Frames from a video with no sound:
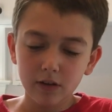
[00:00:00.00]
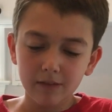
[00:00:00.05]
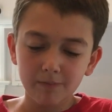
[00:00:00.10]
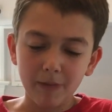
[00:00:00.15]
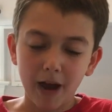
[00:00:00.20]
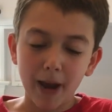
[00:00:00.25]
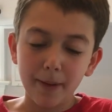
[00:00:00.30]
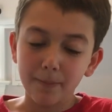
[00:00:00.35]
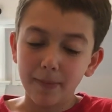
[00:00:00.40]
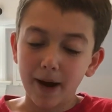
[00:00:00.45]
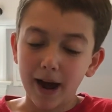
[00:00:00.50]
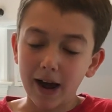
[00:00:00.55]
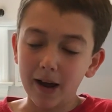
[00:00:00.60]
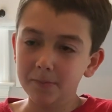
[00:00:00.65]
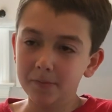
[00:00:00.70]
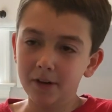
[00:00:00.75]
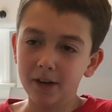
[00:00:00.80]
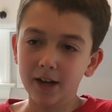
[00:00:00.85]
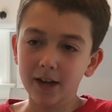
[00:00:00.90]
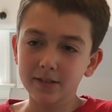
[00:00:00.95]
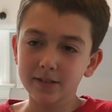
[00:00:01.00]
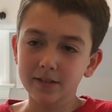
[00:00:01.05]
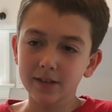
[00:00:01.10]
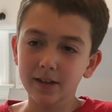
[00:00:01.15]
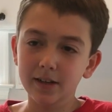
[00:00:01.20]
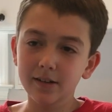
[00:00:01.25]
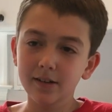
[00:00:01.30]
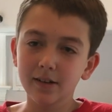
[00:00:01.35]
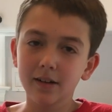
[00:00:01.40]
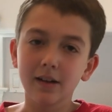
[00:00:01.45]
My mom
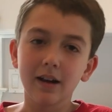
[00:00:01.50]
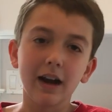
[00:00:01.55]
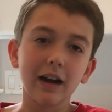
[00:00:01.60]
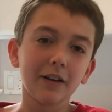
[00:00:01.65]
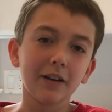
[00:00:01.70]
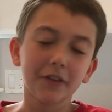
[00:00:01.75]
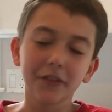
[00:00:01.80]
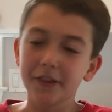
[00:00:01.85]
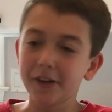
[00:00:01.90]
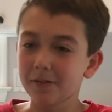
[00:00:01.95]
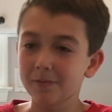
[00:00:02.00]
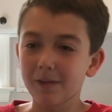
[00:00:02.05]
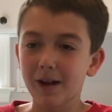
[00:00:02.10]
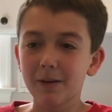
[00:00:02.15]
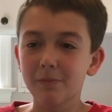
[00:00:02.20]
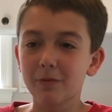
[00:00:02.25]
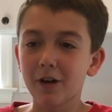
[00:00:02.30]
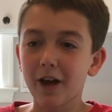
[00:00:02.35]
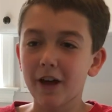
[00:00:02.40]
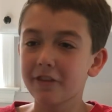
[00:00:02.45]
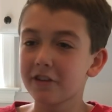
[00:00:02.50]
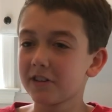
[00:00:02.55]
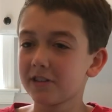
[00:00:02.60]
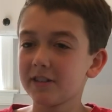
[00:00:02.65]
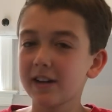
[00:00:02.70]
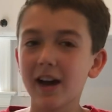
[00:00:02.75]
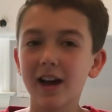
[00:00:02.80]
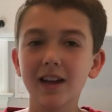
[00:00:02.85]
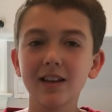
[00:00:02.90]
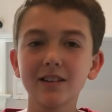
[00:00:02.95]
doesn't. I don't think my brother
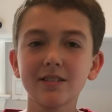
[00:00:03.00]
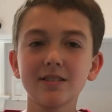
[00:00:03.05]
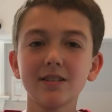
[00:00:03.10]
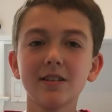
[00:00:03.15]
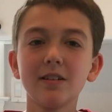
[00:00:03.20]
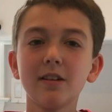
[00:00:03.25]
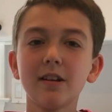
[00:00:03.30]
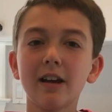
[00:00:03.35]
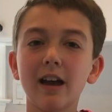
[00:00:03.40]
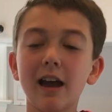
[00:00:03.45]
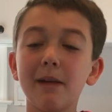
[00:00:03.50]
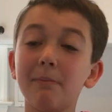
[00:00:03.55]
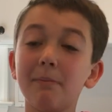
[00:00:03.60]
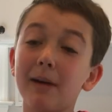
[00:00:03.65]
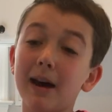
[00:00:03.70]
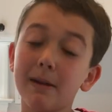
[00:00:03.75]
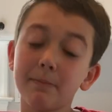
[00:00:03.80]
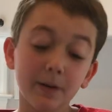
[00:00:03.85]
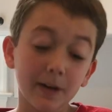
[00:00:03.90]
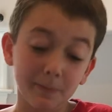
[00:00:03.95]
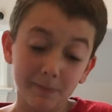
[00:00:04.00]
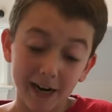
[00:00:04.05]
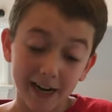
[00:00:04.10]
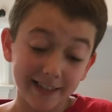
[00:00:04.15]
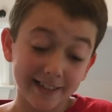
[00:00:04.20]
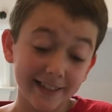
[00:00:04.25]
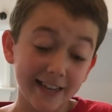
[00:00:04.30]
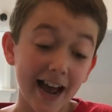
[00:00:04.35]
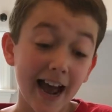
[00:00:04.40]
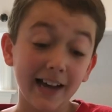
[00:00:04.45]
does, but my
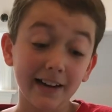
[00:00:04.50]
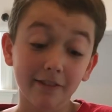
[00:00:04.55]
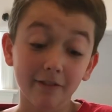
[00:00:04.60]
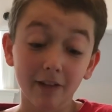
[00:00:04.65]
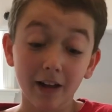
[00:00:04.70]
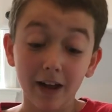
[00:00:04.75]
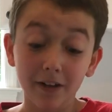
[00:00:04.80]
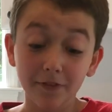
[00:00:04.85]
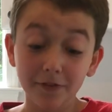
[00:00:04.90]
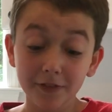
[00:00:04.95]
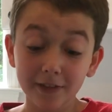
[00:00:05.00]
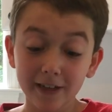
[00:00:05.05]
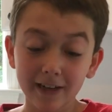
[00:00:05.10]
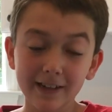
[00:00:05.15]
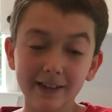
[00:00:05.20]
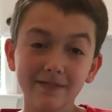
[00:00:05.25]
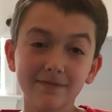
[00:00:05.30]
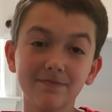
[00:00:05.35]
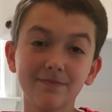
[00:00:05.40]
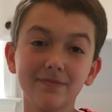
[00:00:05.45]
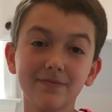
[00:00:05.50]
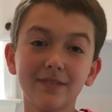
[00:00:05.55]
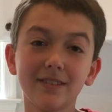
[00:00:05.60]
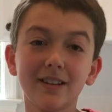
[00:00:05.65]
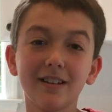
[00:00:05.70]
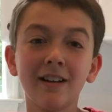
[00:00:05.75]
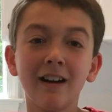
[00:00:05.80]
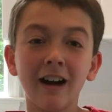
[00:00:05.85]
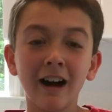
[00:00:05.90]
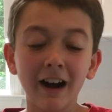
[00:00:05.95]
dad loves it.
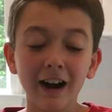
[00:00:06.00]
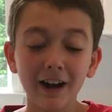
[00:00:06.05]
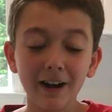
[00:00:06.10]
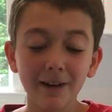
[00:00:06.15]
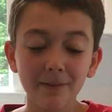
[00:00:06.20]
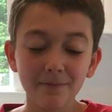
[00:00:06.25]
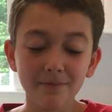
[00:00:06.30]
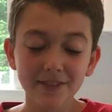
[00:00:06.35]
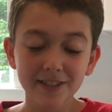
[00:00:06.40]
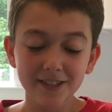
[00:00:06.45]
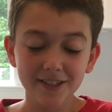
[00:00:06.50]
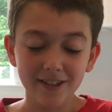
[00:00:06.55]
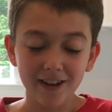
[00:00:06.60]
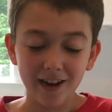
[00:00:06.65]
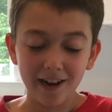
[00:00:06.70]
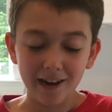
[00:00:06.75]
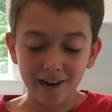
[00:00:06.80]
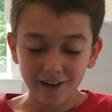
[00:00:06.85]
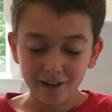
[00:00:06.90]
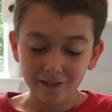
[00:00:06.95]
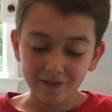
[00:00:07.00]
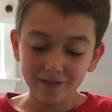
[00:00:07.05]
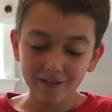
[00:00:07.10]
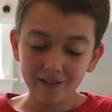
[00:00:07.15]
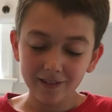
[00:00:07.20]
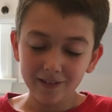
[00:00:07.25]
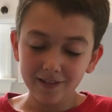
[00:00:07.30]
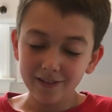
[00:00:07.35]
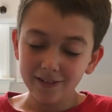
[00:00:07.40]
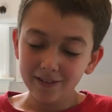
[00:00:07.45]
So
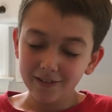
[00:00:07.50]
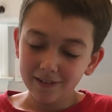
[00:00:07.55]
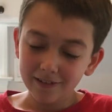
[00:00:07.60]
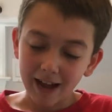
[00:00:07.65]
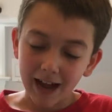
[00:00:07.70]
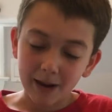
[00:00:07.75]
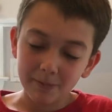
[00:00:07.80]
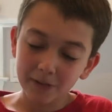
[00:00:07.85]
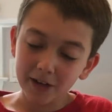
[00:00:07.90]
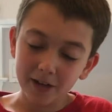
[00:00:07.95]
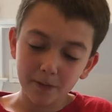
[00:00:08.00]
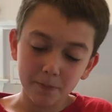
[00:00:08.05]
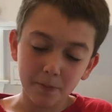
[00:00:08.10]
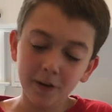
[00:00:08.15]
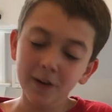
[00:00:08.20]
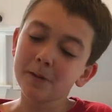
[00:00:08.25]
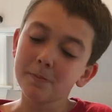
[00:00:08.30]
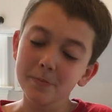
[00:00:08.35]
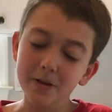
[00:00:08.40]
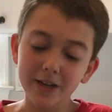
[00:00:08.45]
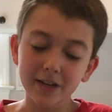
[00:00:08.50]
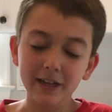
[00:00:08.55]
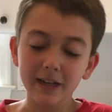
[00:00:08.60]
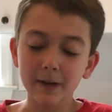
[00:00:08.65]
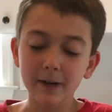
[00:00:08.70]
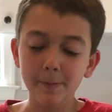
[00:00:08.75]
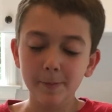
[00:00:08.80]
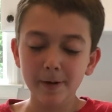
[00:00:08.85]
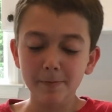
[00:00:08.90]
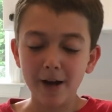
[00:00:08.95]
I'm gonna put a
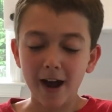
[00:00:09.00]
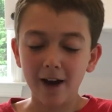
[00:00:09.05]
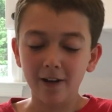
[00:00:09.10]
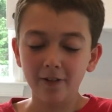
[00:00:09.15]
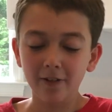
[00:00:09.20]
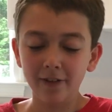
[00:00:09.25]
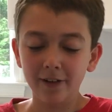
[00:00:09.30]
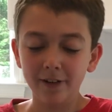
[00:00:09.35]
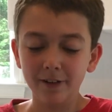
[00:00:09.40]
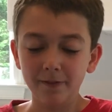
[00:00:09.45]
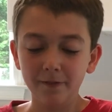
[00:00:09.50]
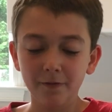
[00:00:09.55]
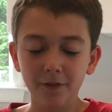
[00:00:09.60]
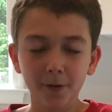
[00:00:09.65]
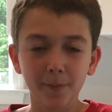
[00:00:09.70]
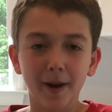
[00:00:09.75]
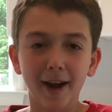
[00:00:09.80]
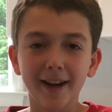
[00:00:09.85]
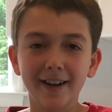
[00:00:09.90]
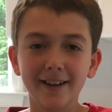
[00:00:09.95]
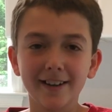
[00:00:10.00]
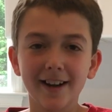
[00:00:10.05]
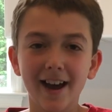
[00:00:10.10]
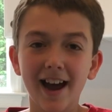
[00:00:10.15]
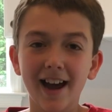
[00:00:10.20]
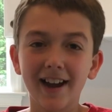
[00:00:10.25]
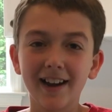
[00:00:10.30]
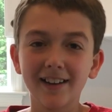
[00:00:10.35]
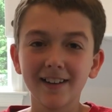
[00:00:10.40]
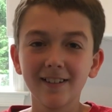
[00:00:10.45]
medium amount in for my
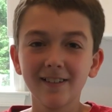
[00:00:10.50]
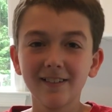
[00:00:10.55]
dad.